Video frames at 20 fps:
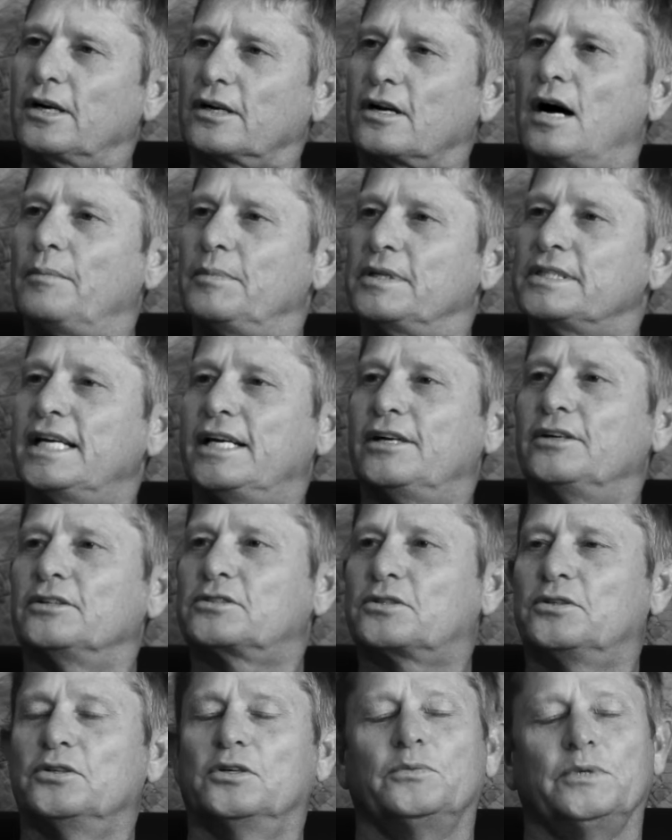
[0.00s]
our
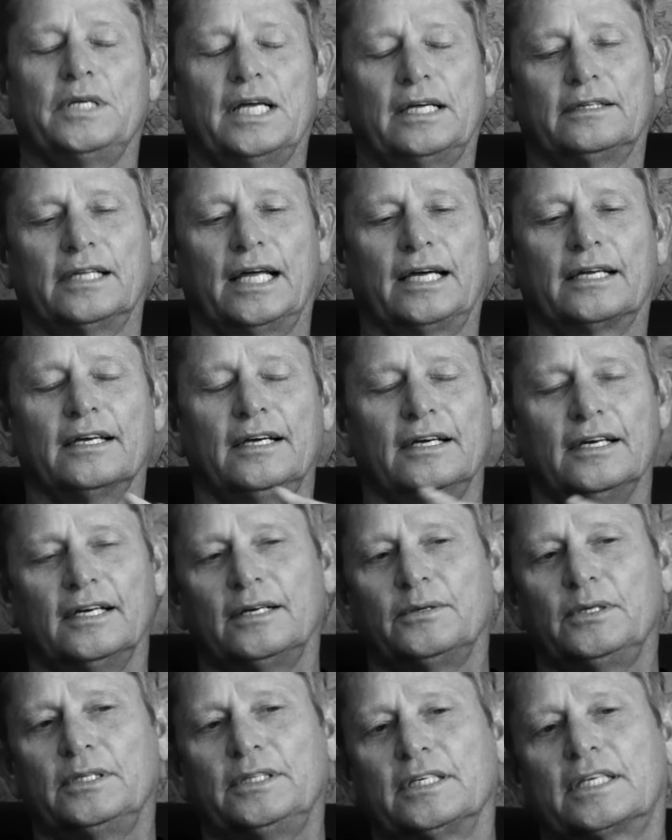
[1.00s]
commentator's crew. We had like
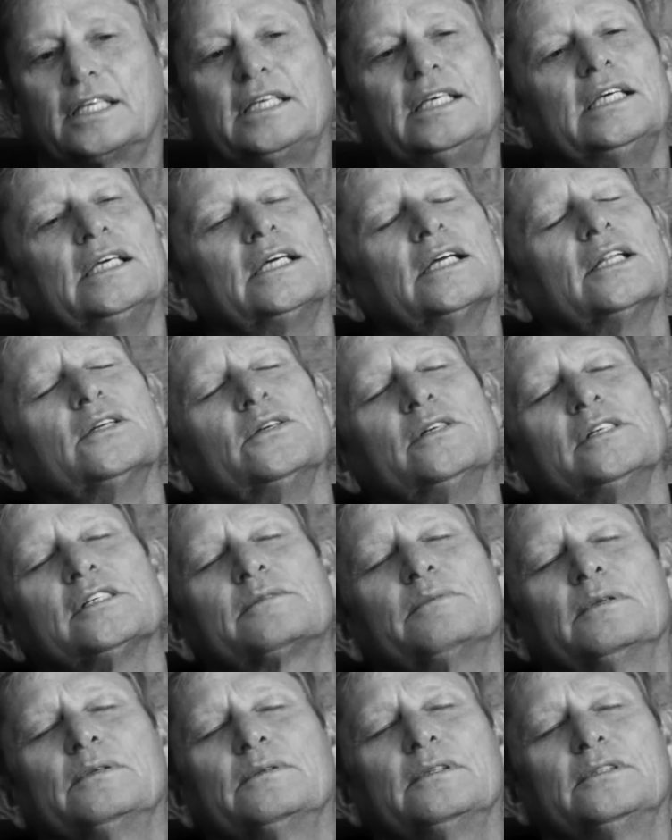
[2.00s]
the
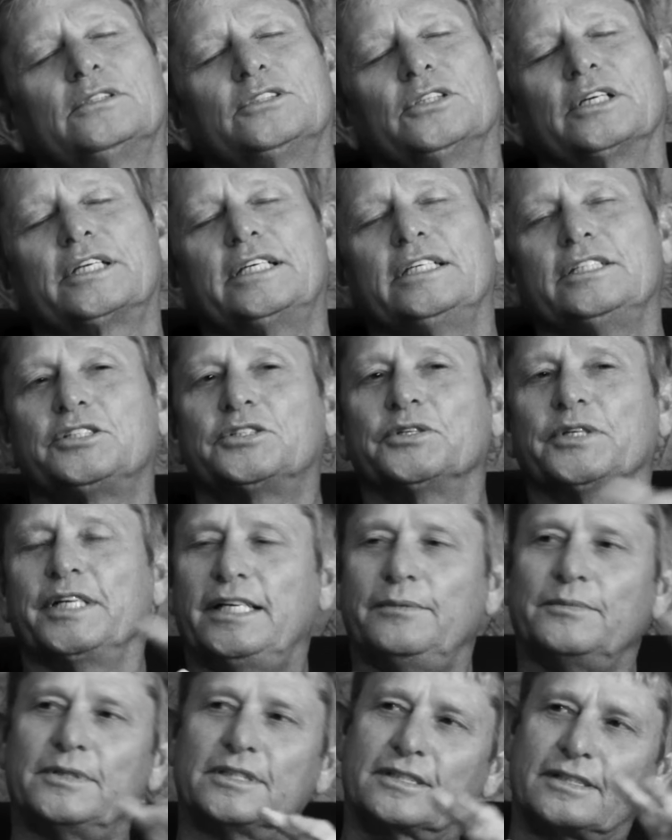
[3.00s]
killerest Jerky's
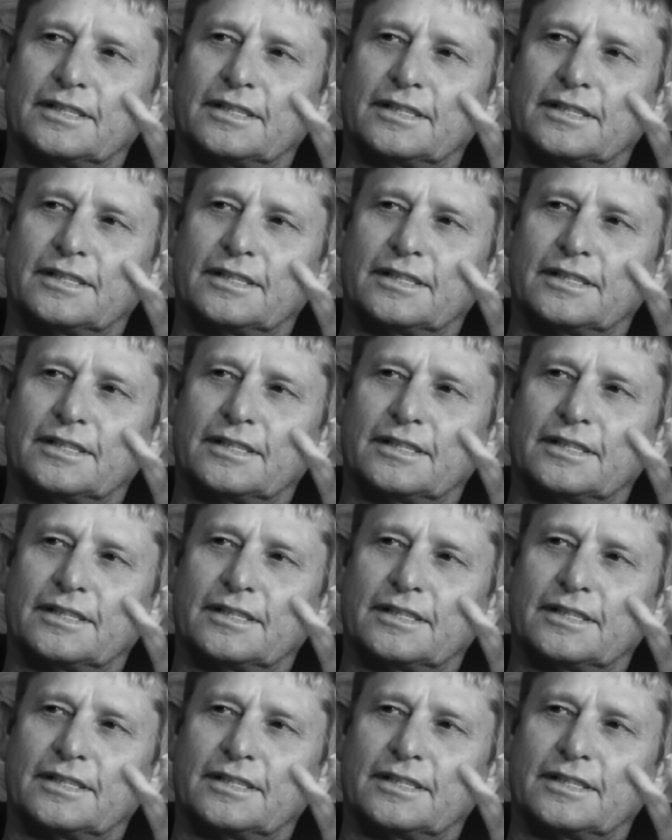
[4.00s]
Dream, this,